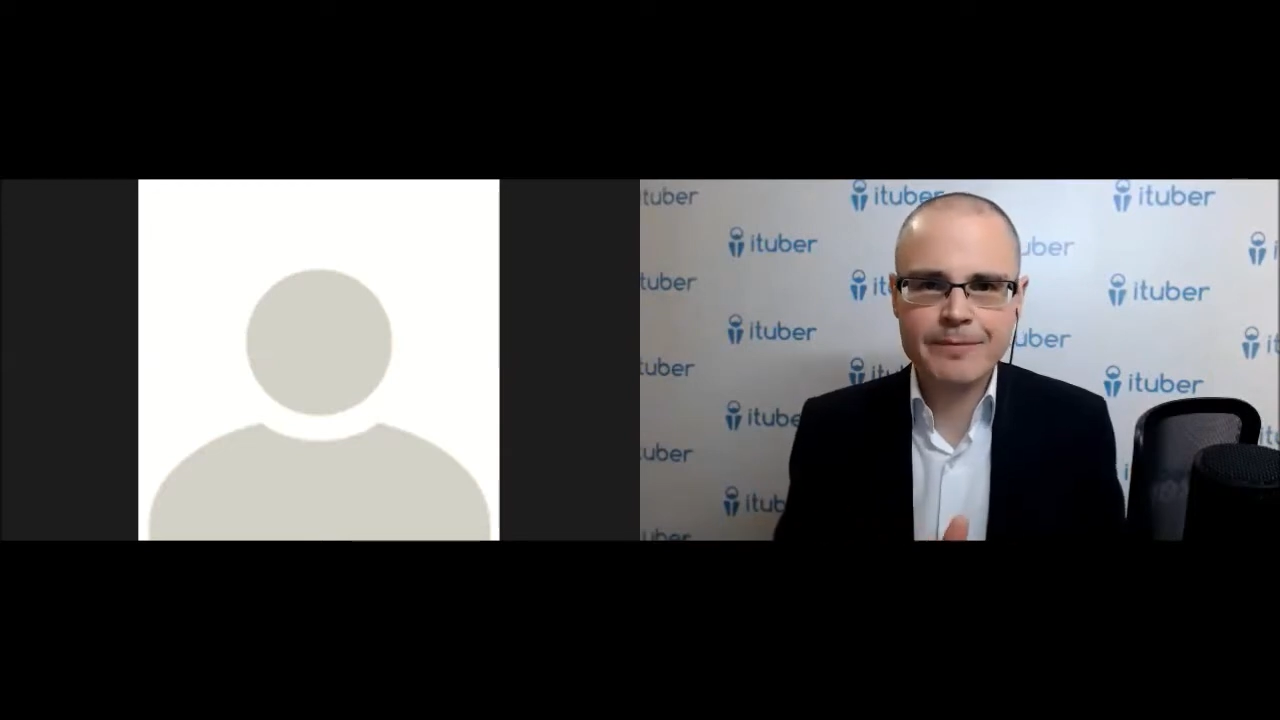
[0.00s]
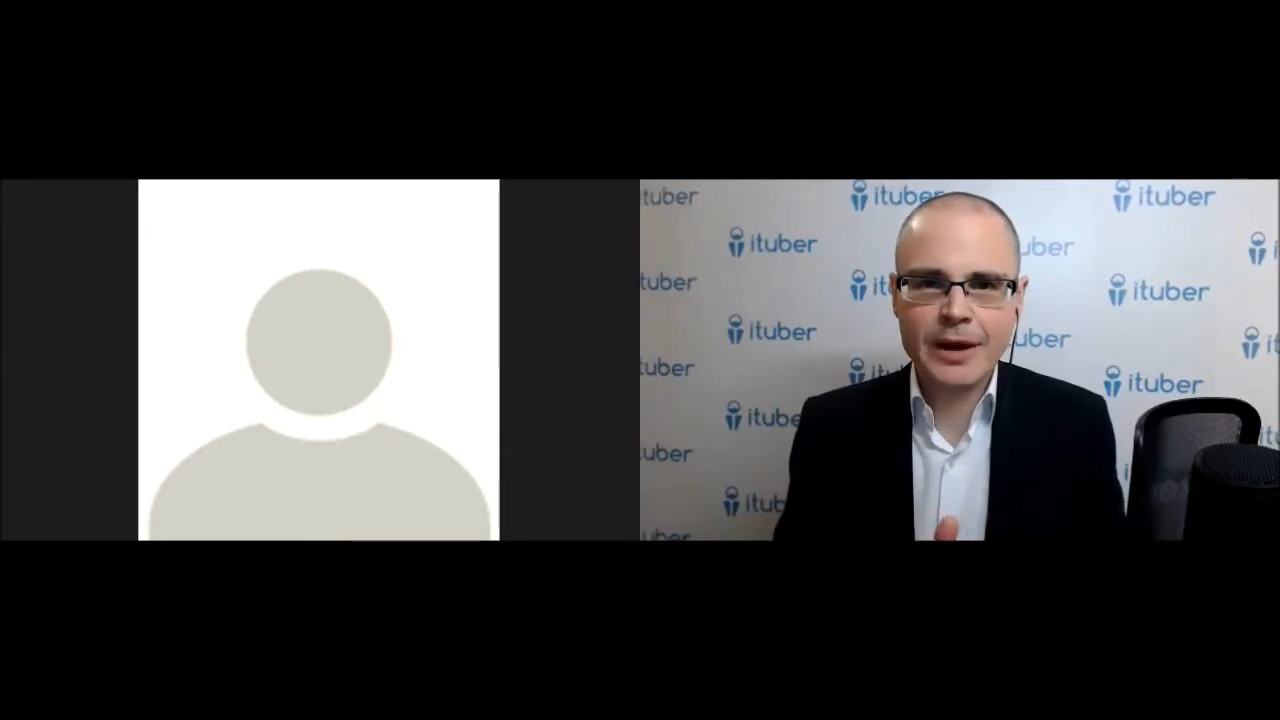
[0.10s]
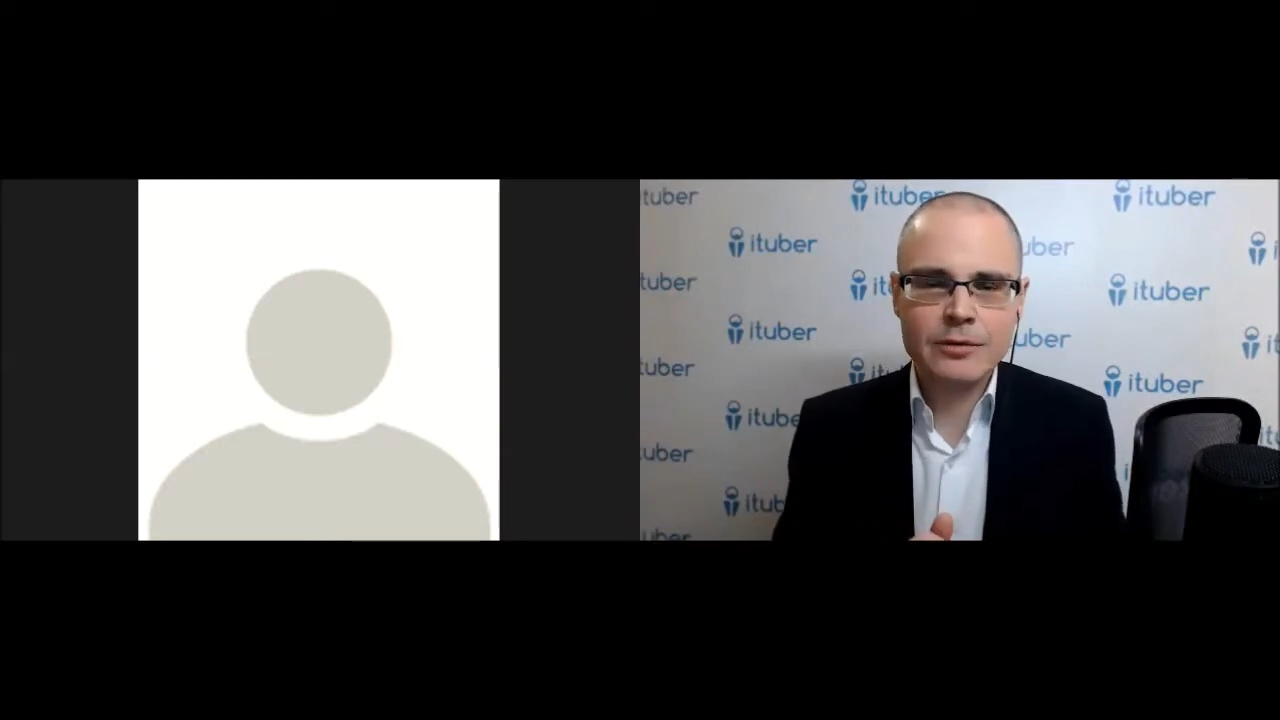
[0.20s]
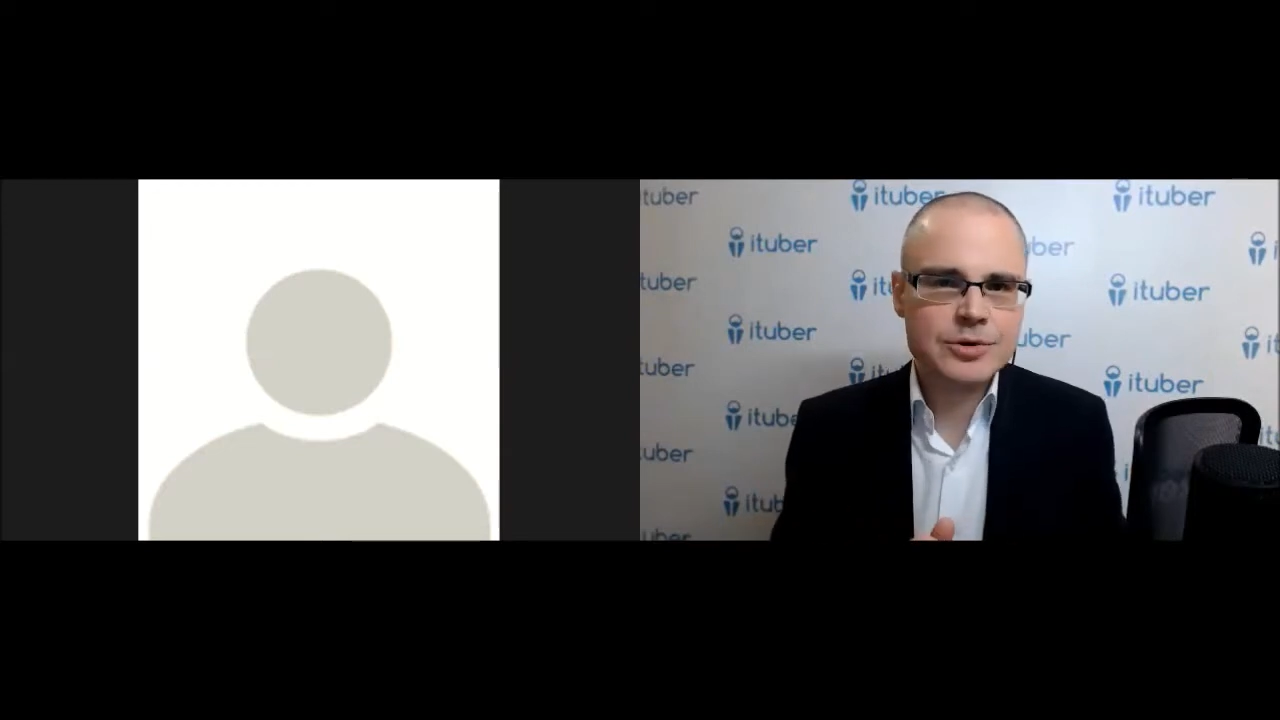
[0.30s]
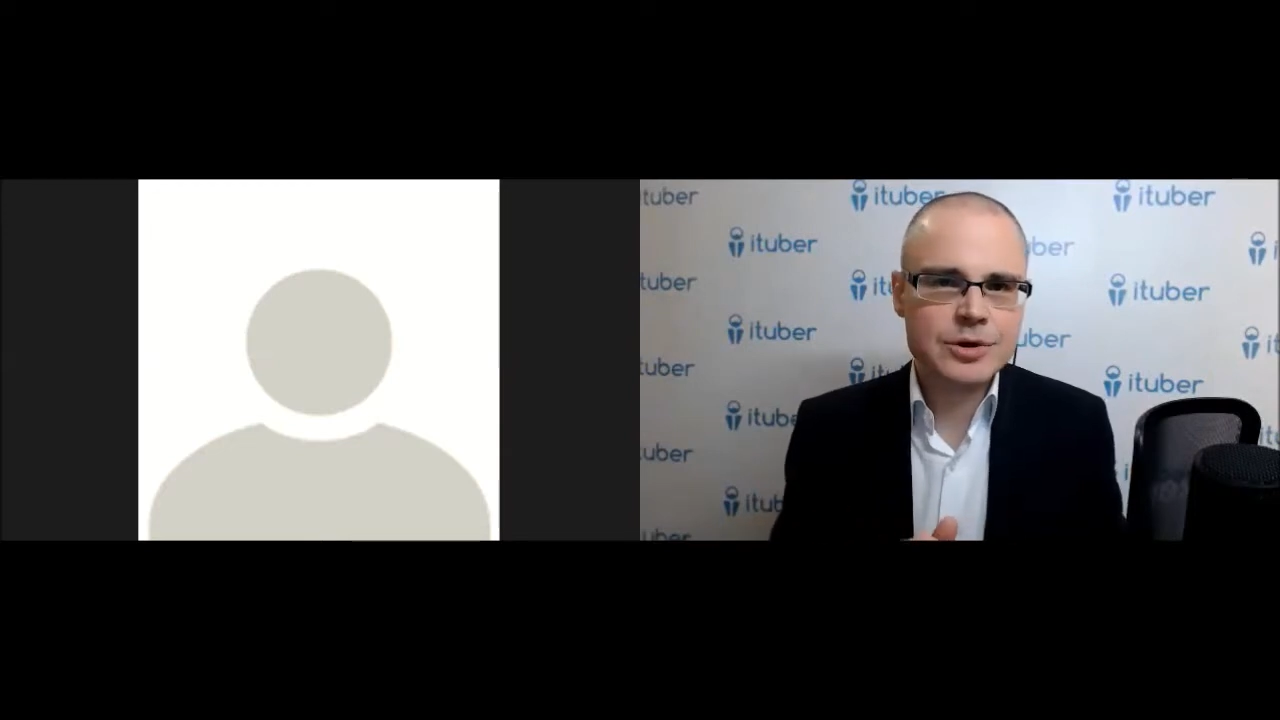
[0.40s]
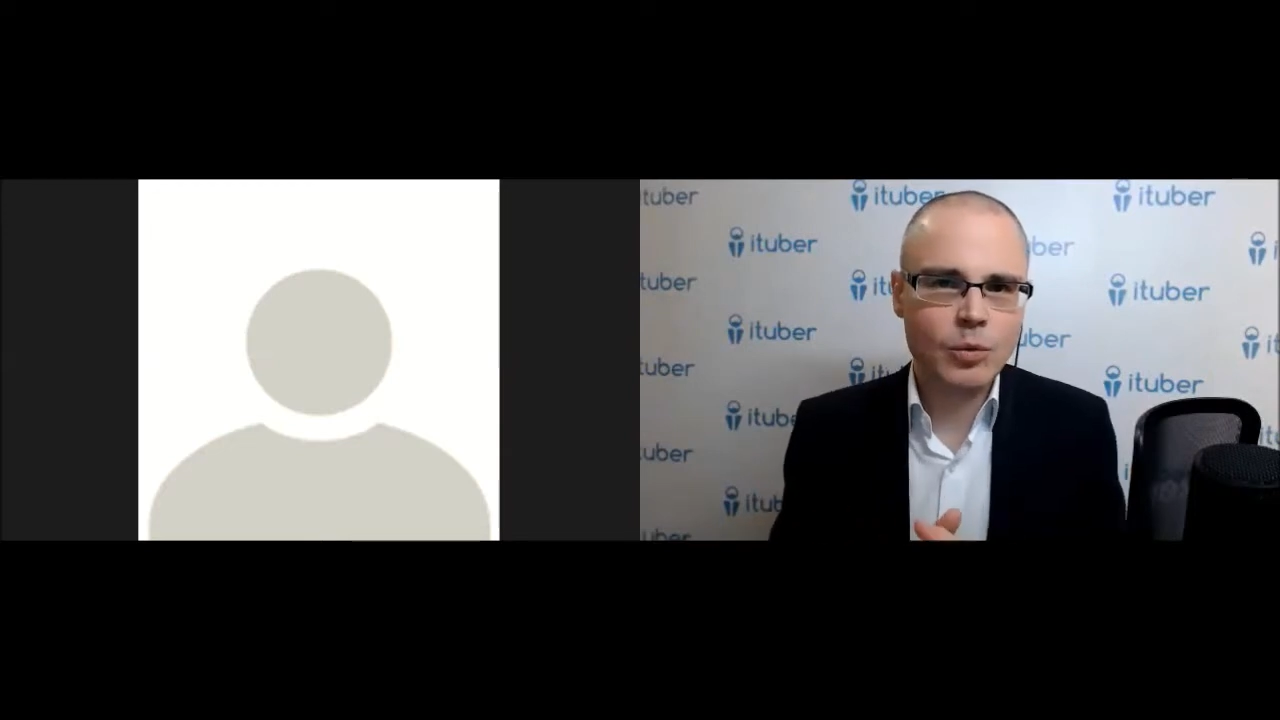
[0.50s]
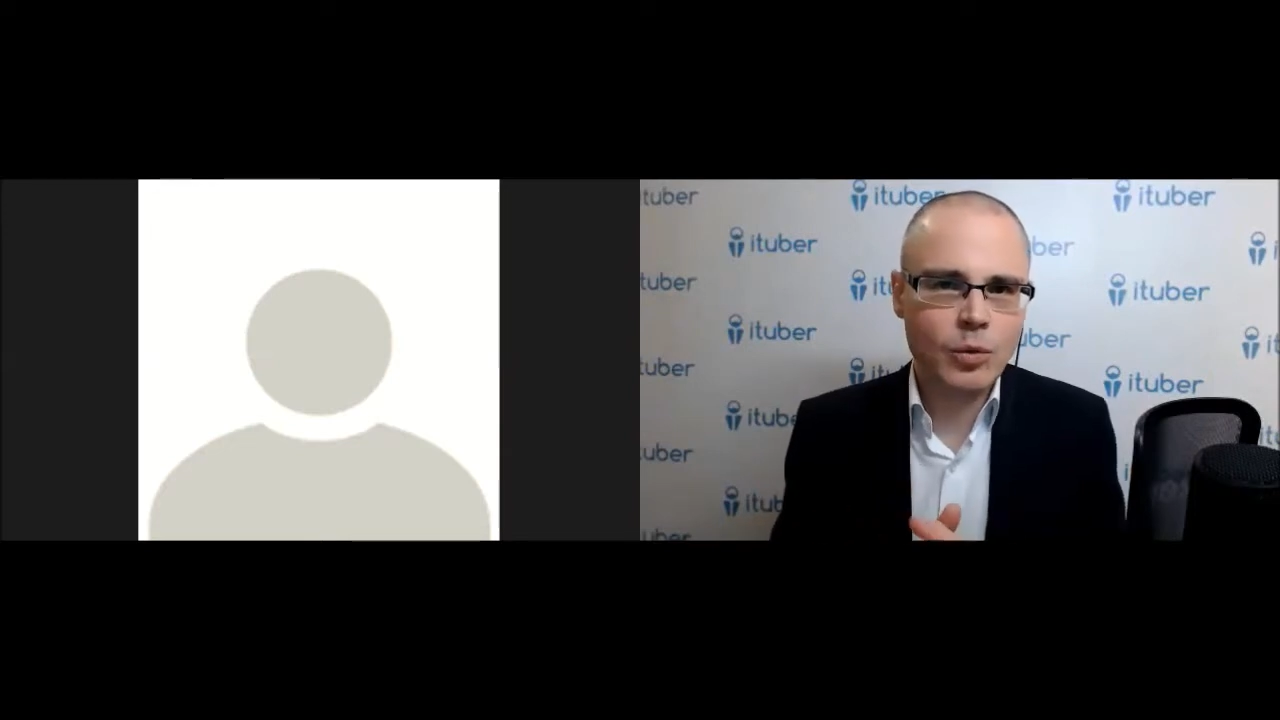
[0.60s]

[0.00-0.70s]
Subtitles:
usual